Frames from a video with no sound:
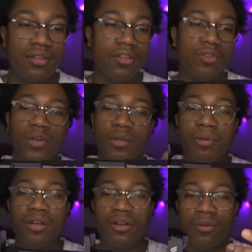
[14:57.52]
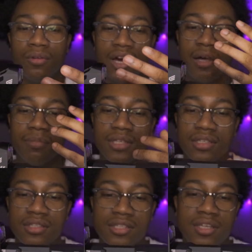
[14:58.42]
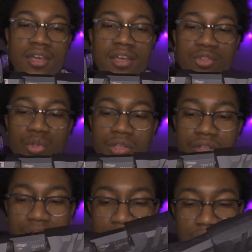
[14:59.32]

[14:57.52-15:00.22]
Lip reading: The threaded barrel, optics, trigger,